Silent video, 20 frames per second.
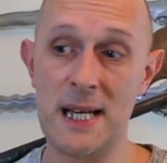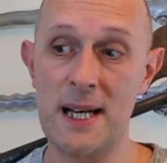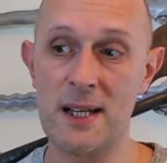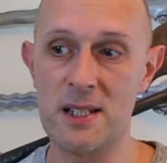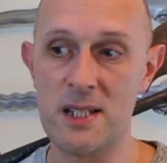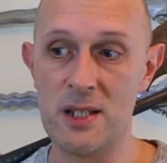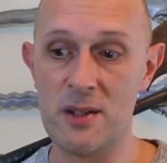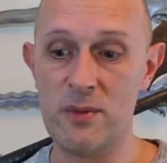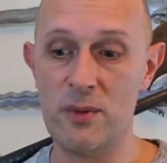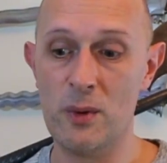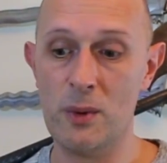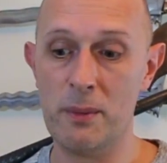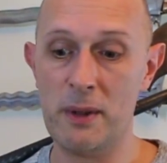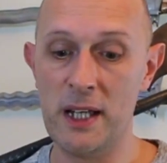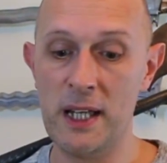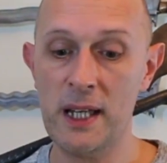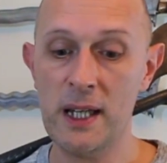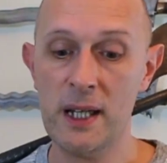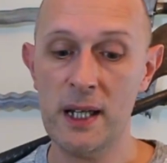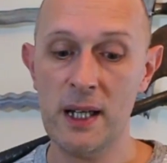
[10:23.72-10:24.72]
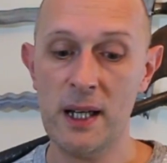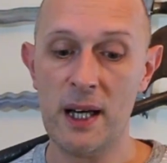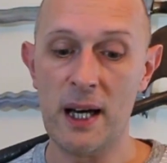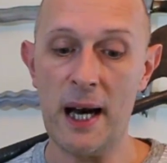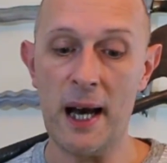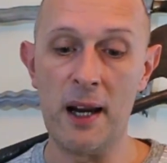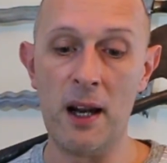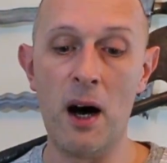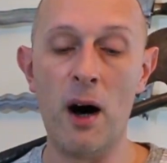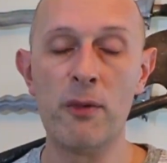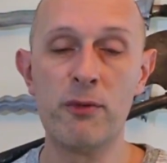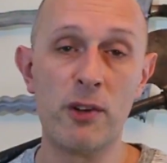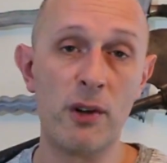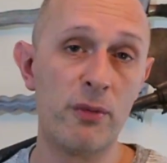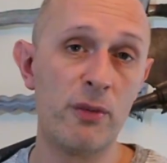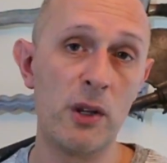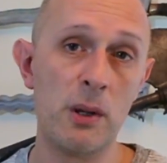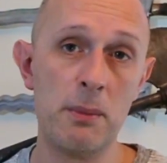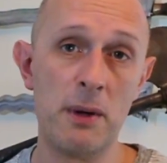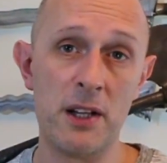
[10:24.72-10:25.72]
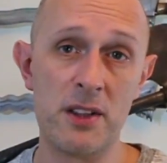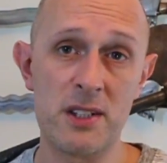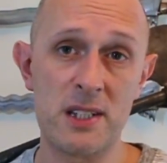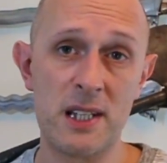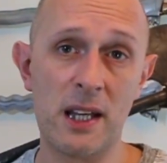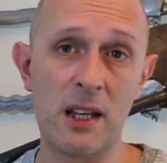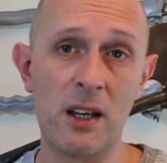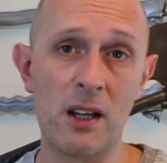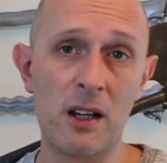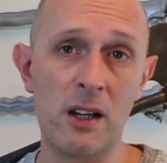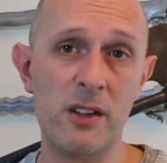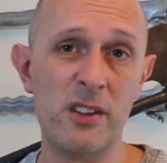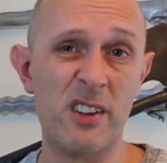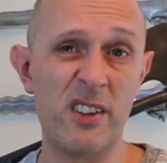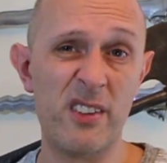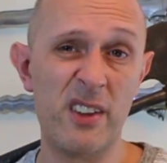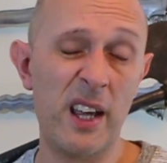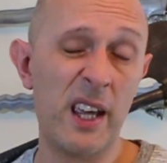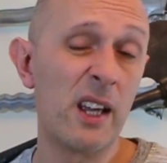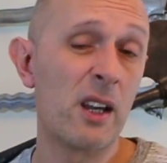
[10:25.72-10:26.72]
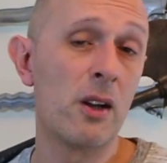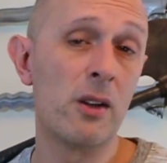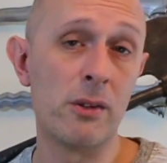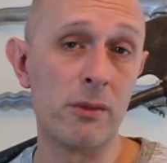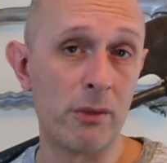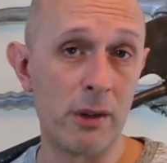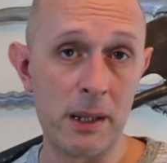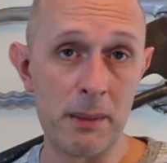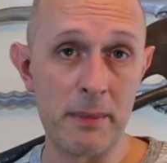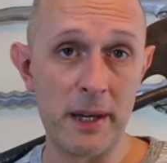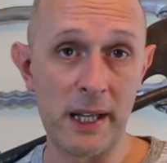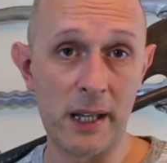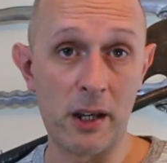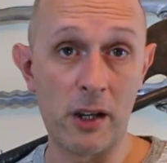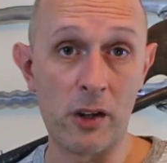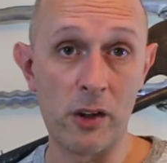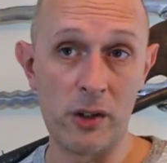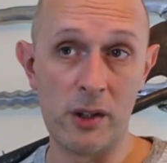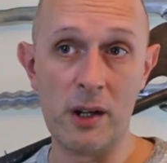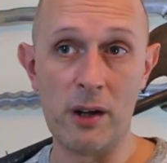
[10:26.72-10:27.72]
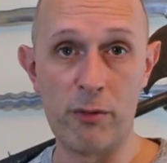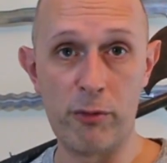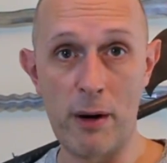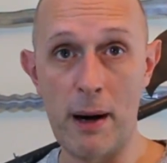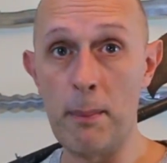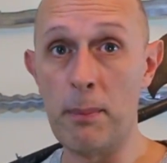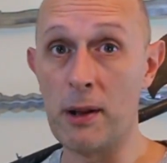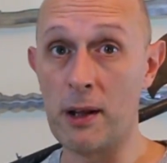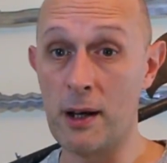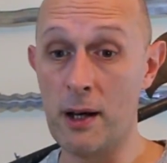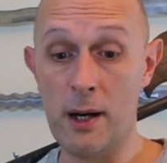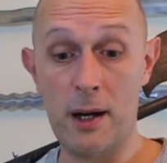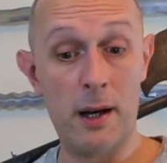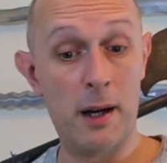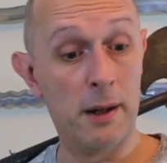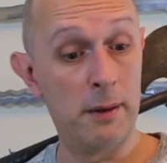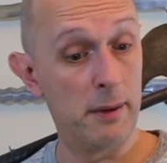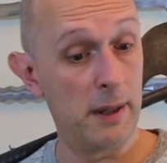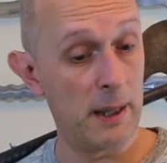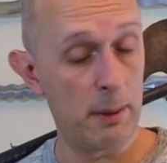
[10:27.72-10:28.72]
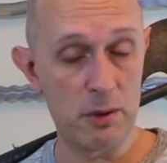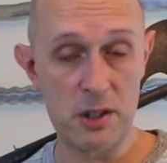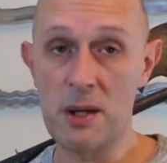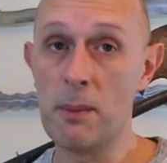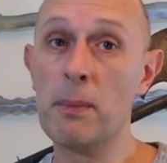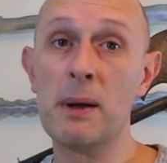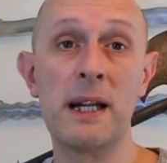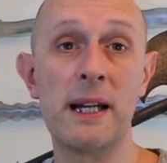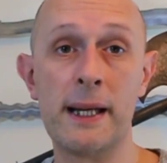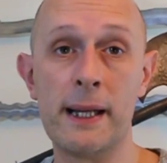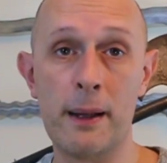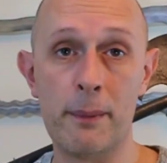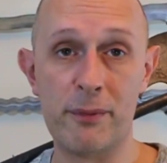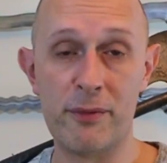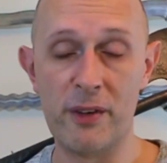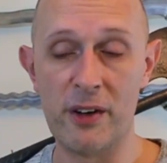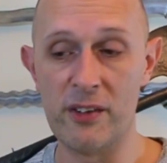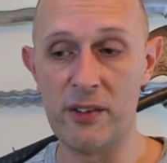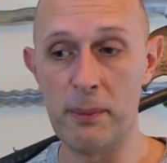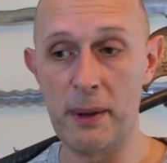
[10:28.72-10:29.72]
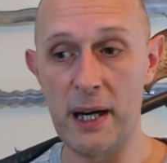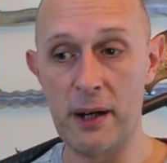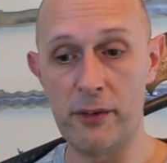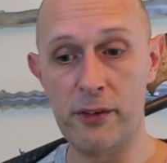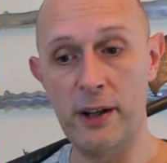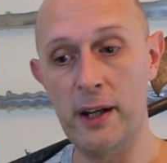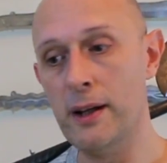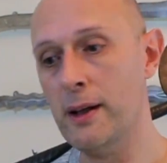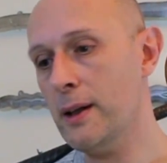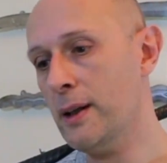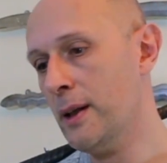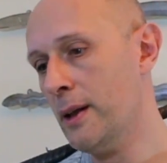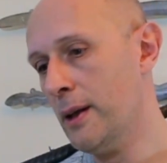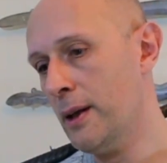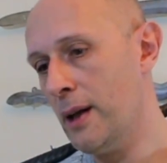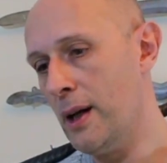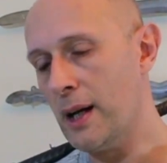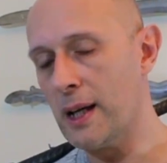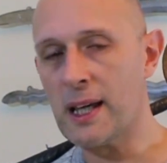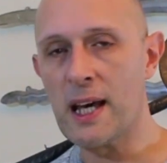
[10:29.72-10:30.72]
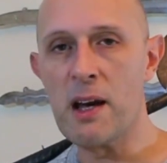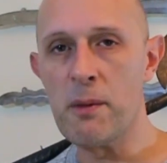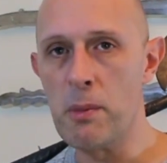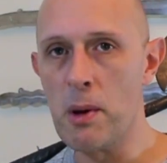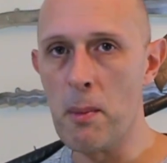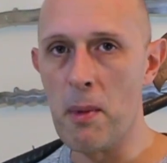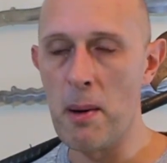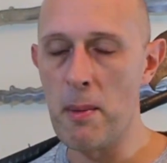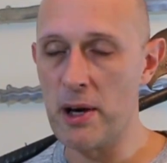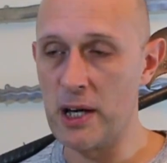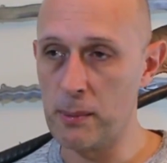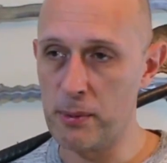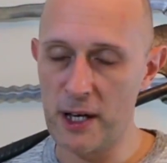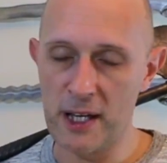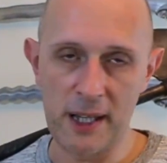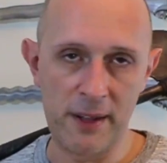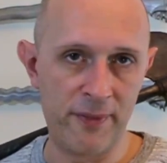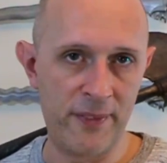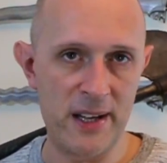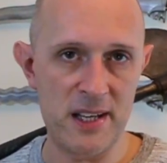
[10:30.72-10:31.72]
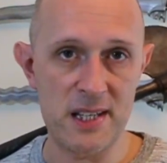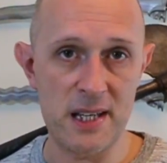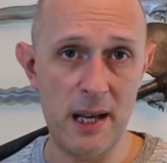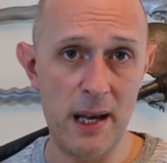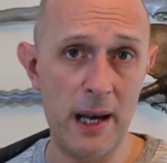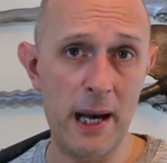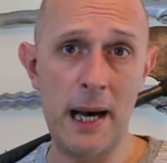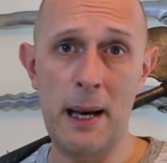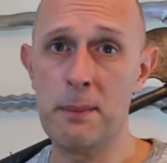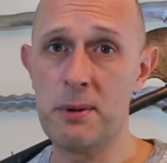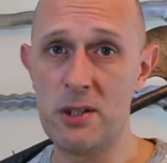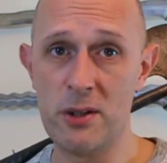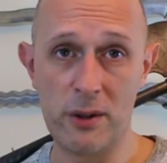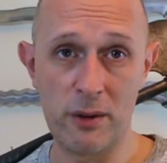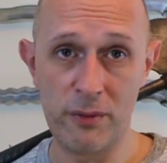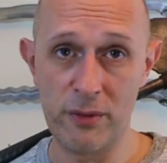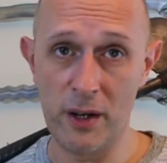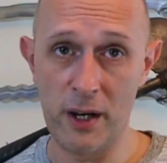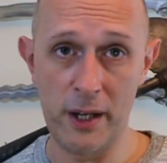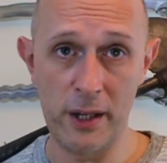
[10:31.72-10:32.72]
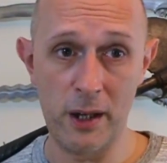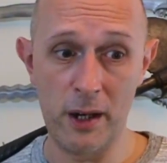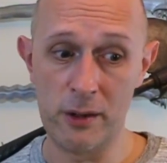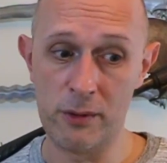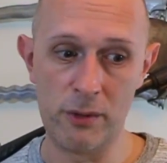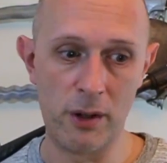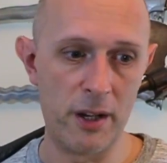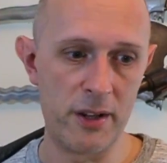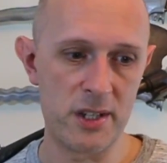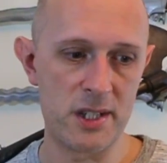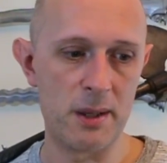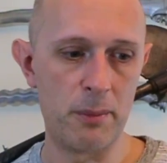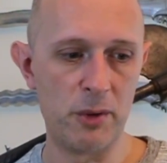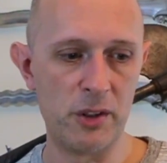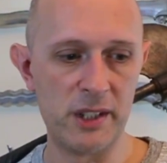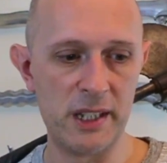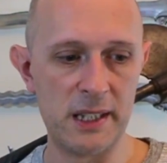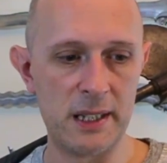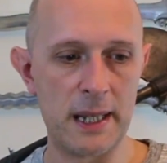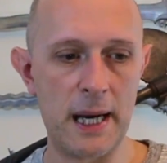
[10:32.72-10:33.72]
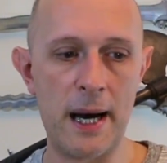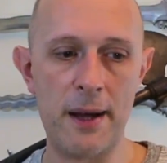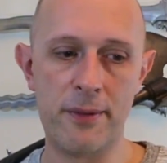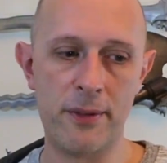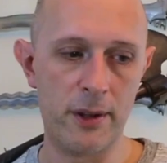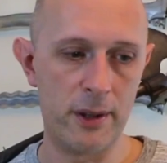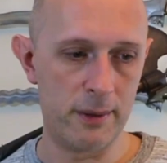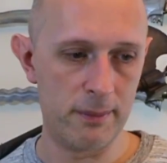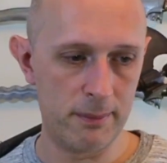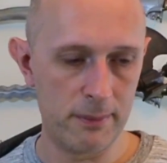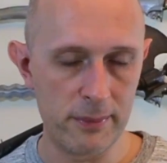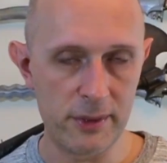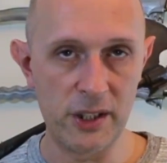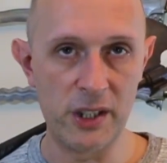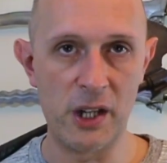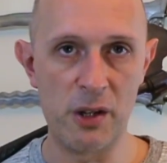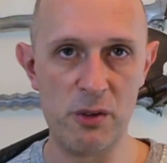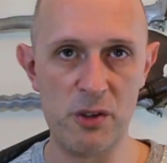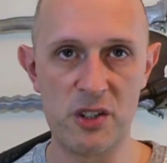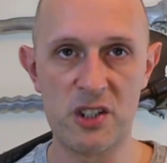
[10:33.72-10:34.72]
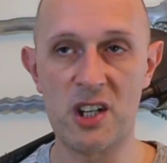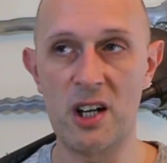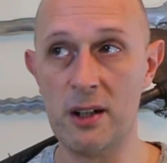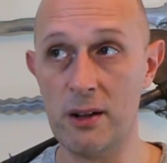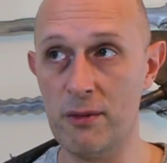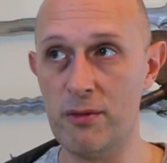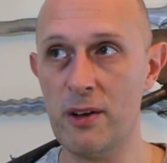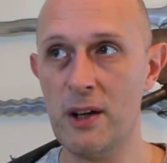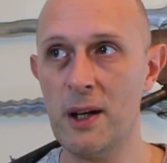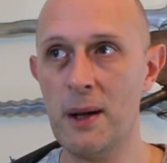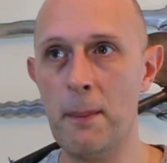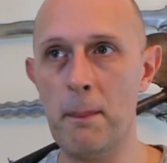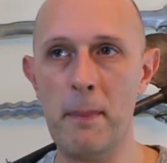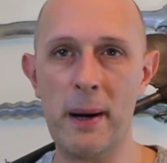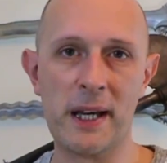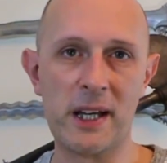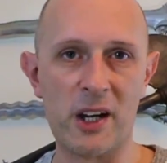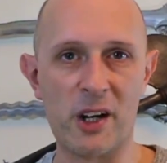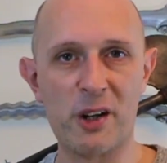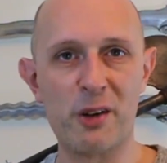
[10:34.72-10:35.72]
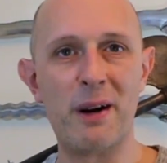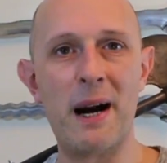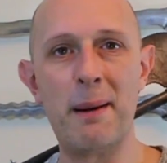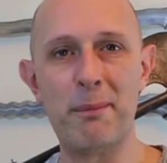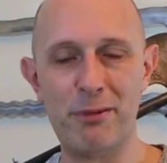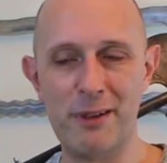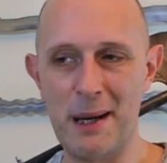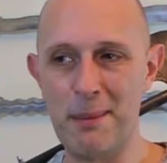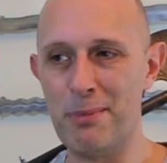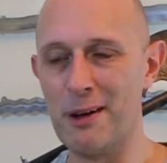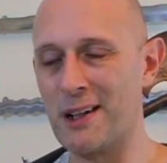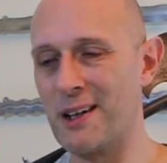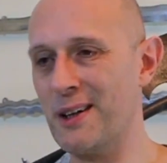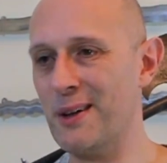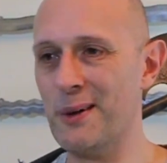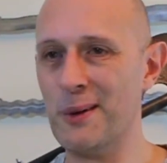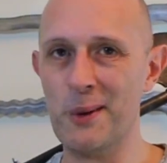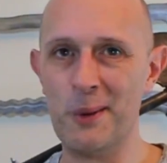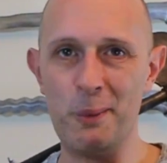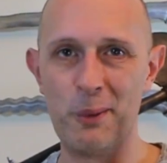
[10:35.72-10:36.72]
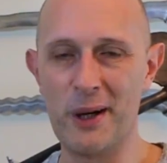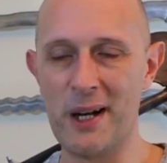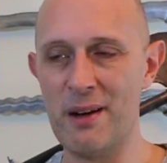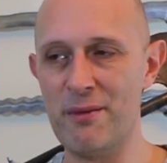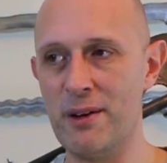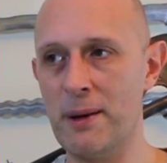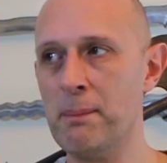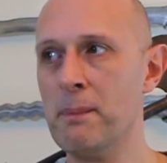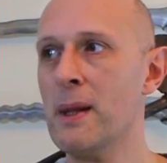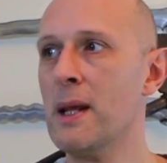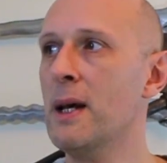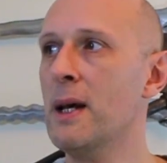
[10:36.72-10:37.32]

axes for me, and after a few months, he concluded that he couldn't really make a good enough replica, and he was completely upfront about it and gave me my money back, and that's absolutely fine. I'd rather someone did that than, you know, kind of make a crap replica or whatever.